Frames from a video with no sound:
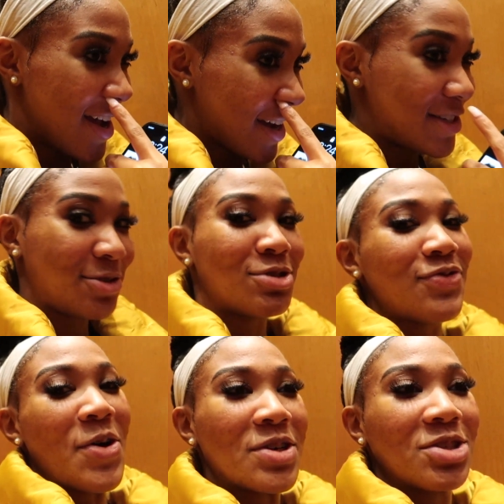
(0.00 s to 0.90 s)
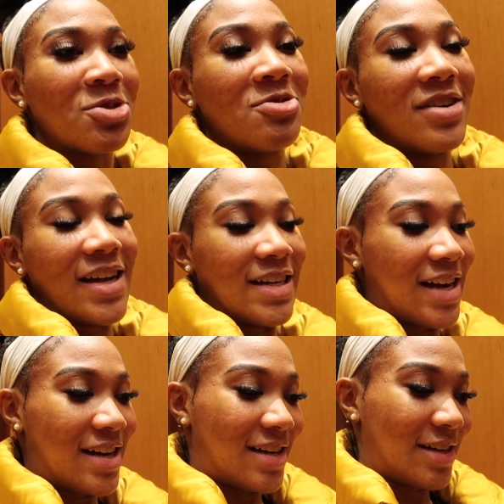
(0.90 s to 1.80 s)
because she was focused on
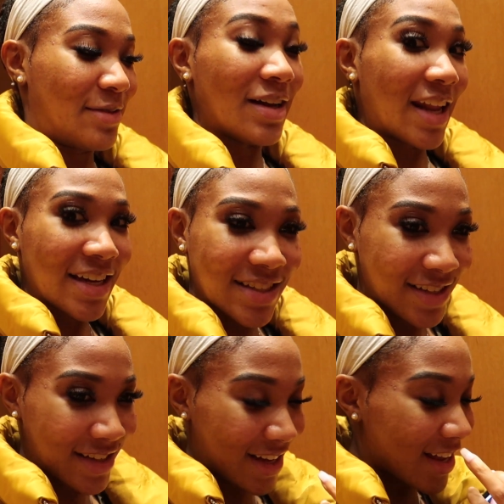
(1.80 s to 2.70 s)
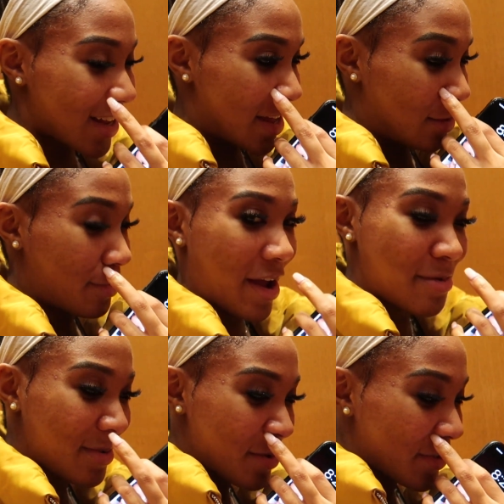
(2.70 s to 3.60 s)
Alexa and the
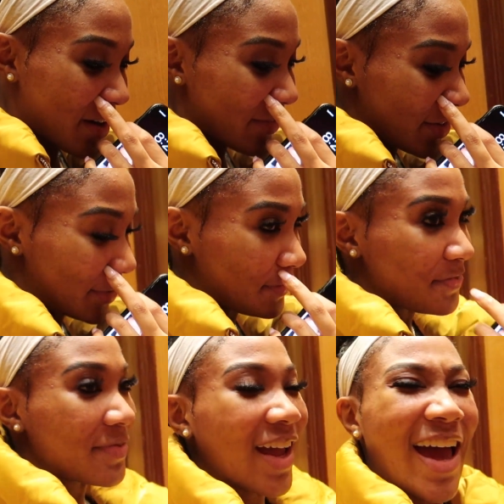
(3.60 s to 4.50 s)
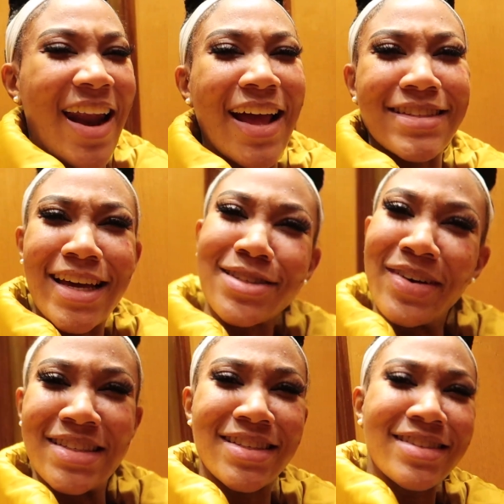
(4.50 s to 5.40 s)
baby or whatever. And I had texted
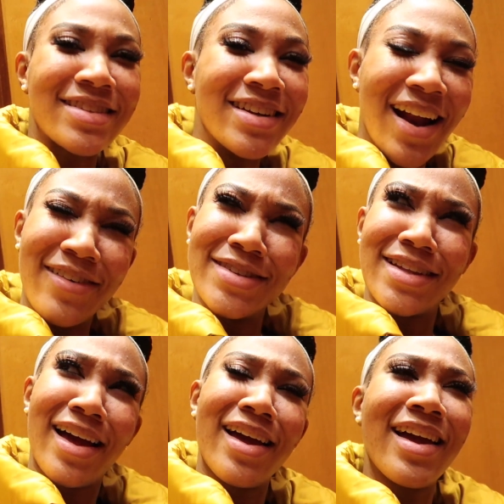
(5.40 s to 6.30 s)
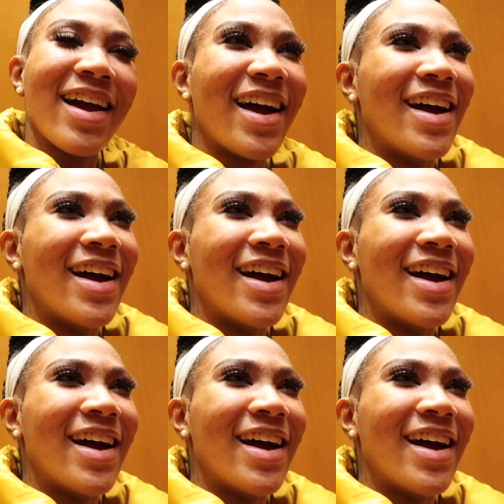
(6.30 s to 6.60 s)
my sister and I was like,